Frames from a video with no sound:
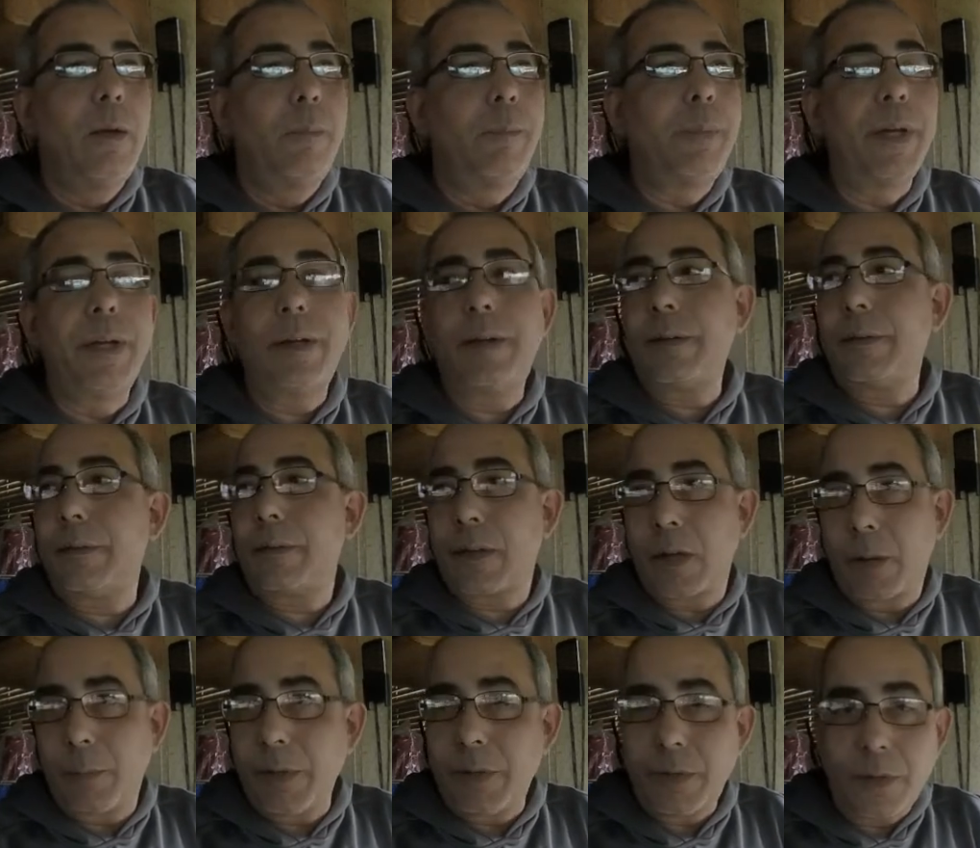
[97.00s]
but
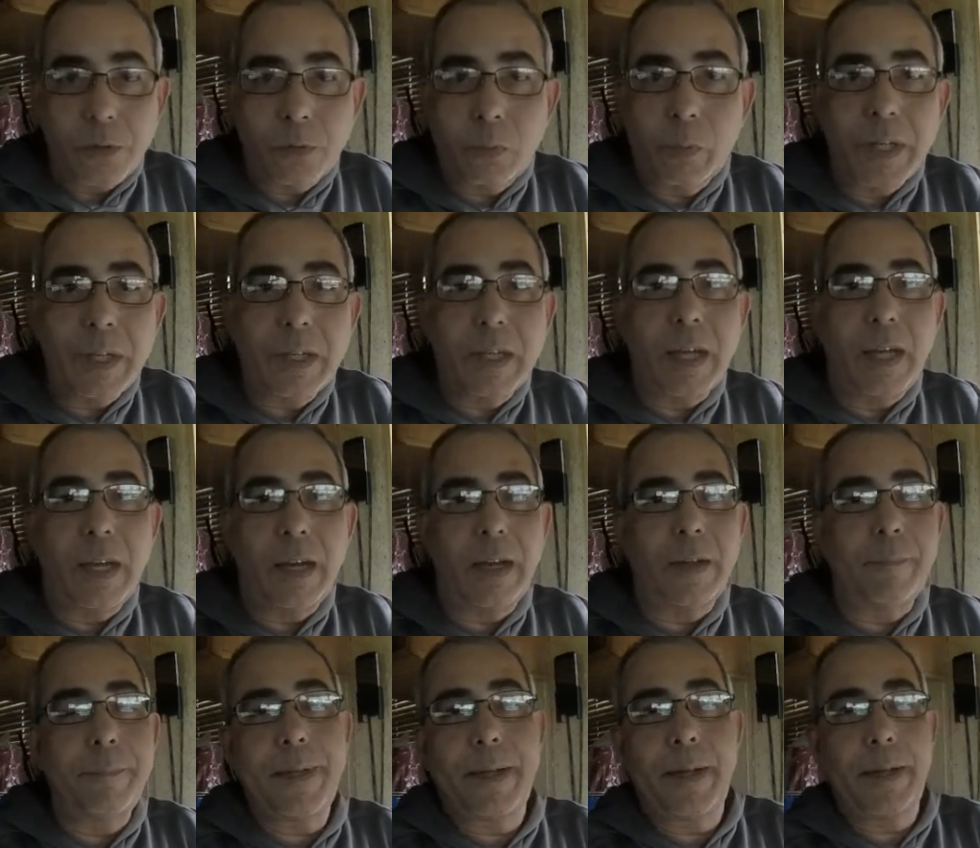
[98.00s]
coming this weekend,
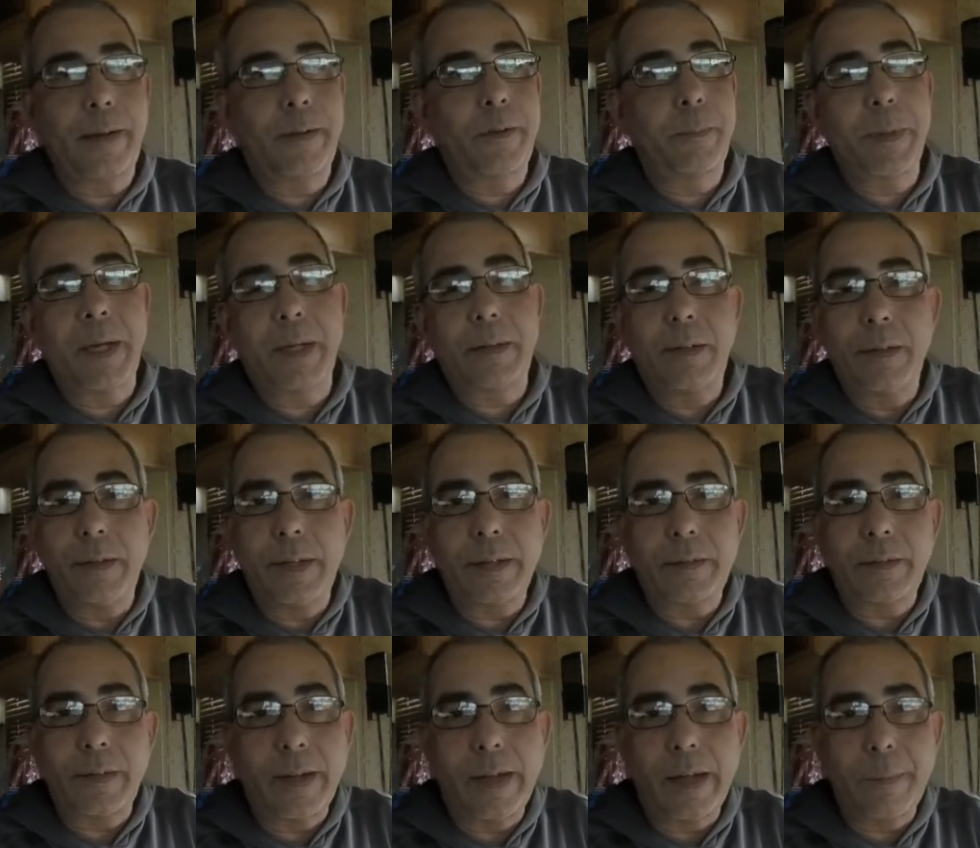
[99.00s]
I'm not expecting
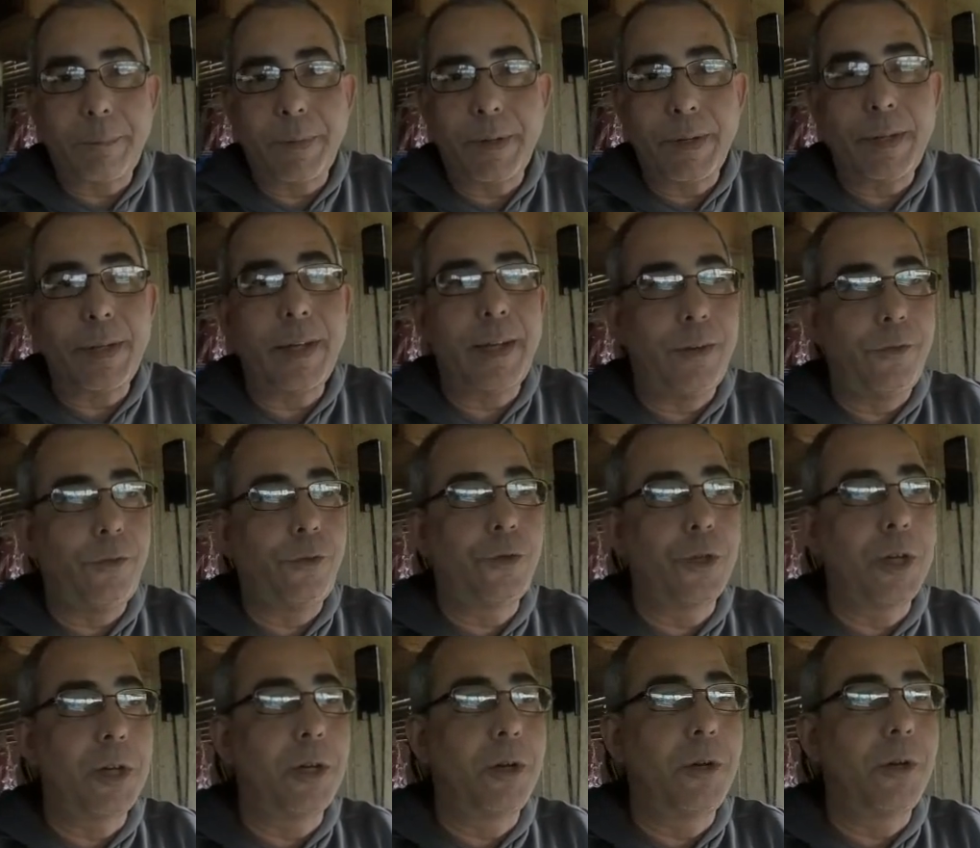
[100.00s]
that to happen again,
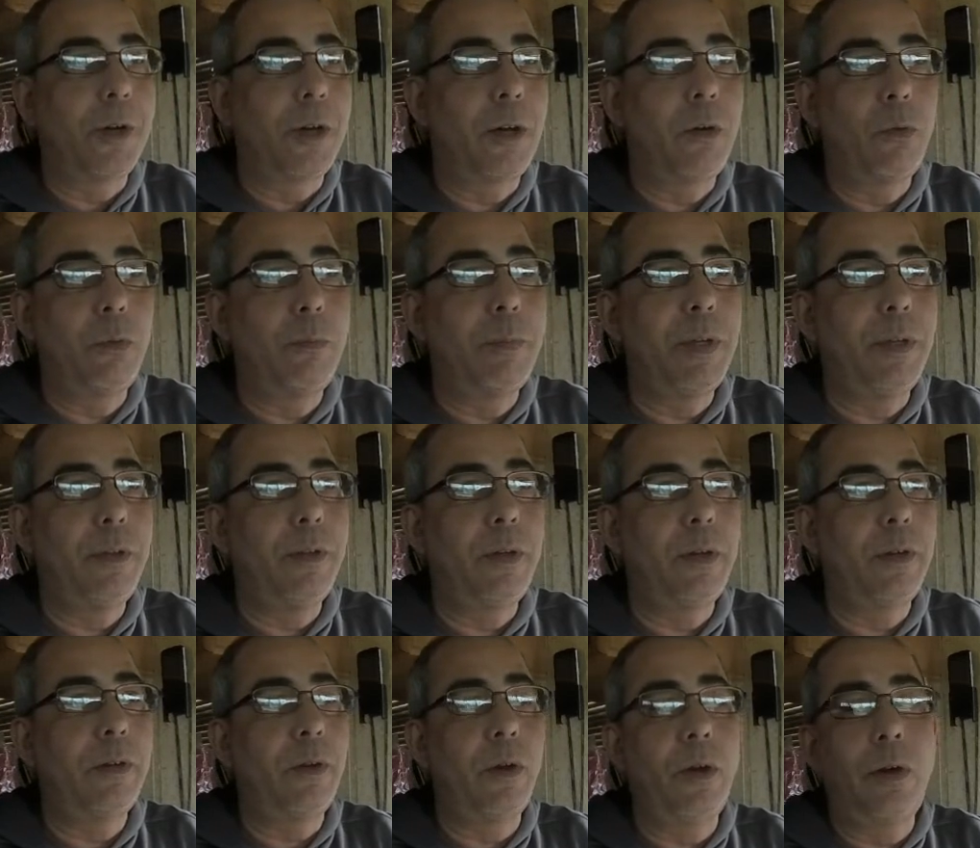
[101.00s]
so I will be
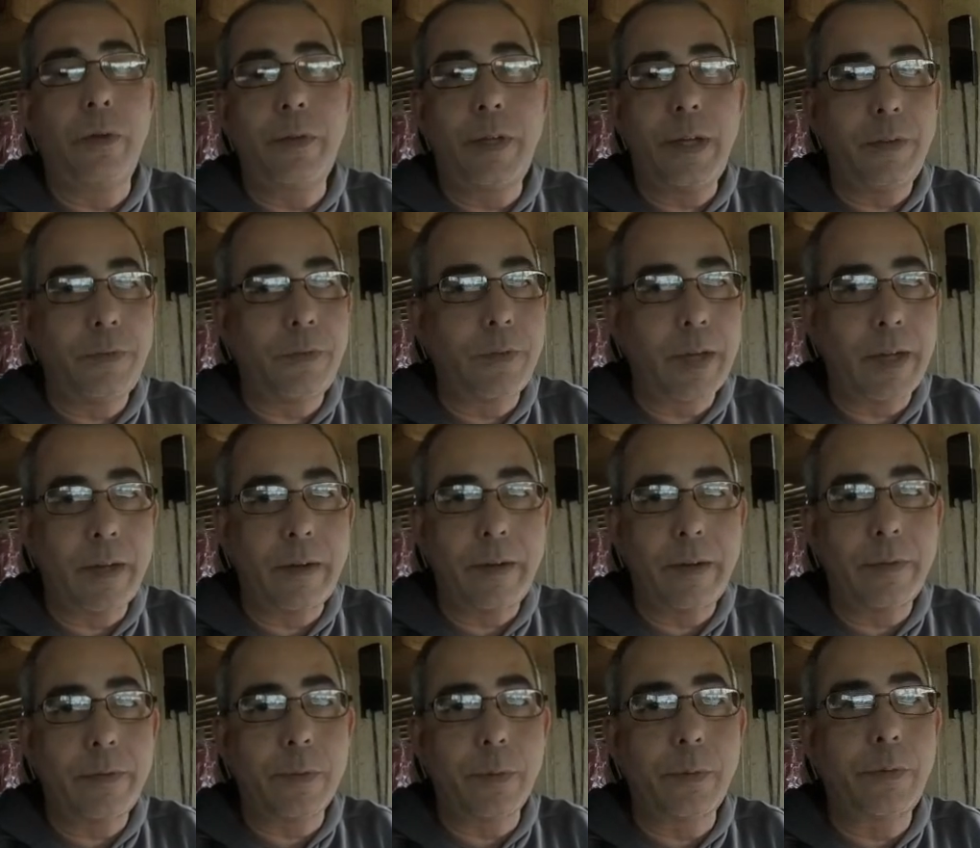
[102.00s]
there all day
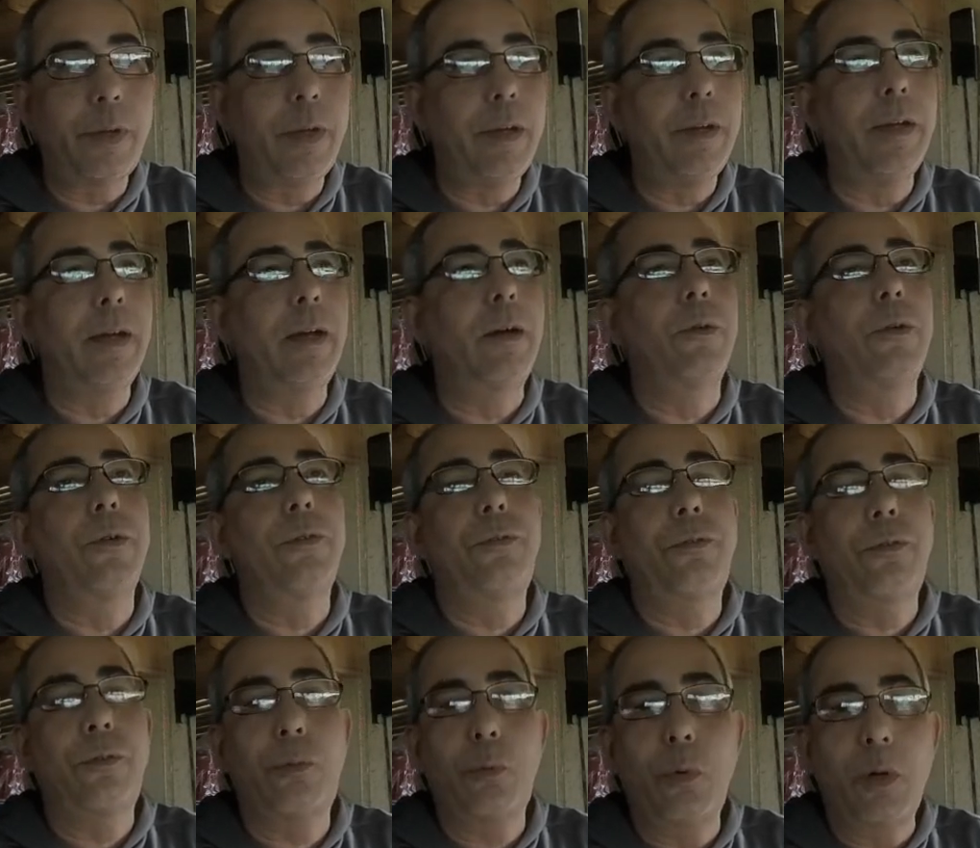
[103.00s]
Saturday, 13
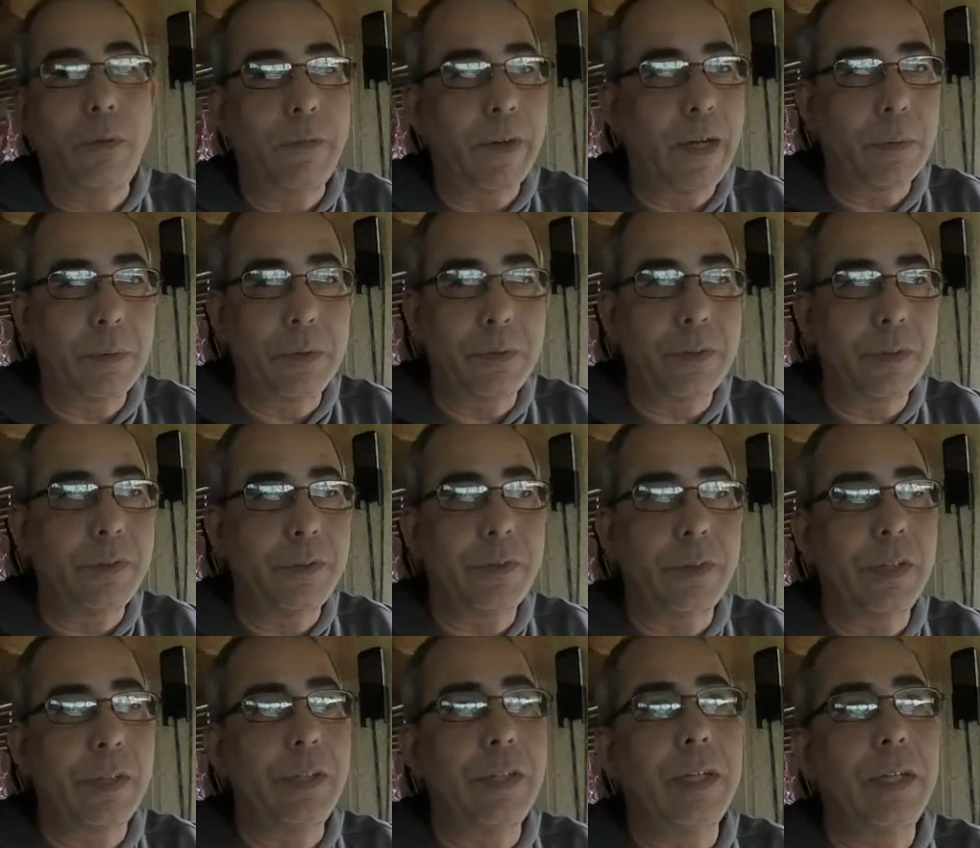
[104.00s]
hours, 12 hours on
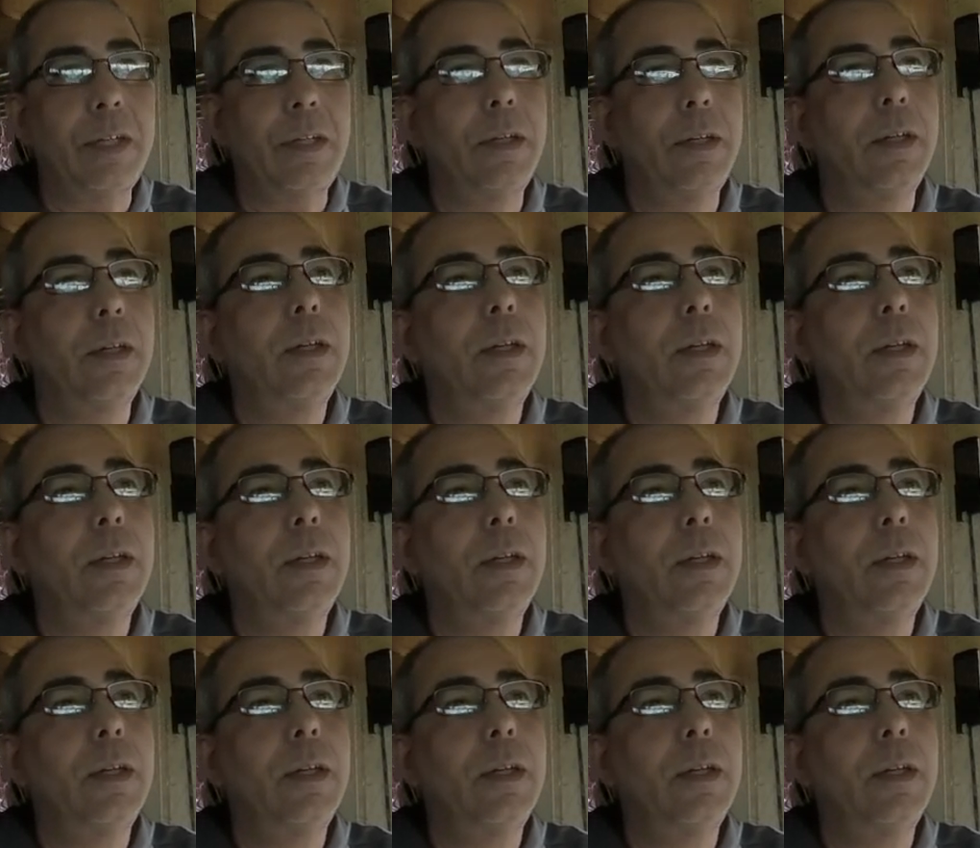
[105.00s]
Sunday,